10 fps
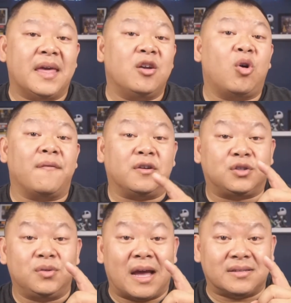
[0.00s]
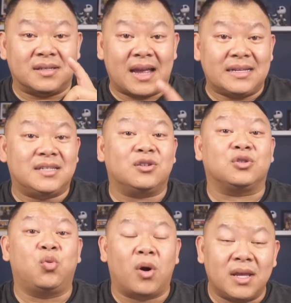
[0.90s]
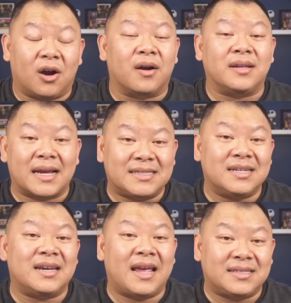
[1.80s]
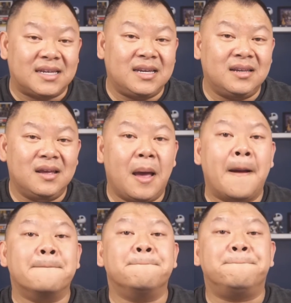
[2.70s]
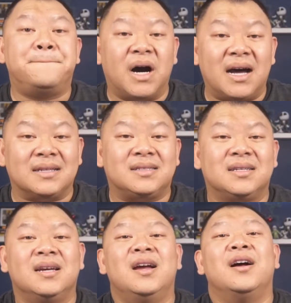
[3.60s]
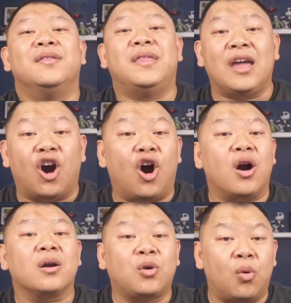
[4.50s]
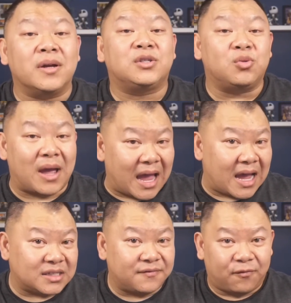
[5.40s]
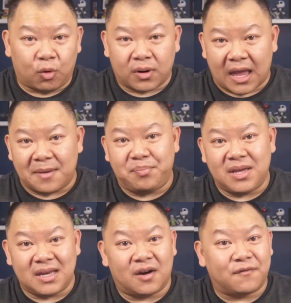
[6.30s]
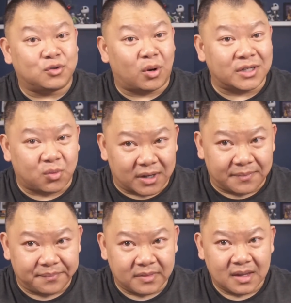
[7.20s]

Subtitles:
they can go off your 2019 or 20 or 19 and 18, but they are going to ask for a P&L for 2020.